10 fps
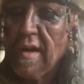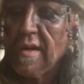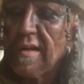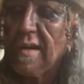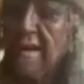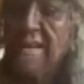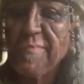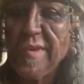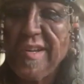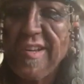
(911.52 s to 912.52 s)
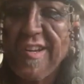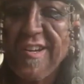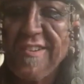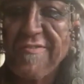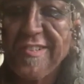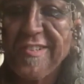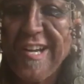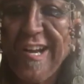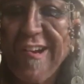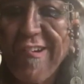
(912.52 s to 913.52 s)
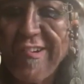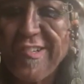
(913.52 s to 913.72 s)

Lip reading: my life in character, my friend. It's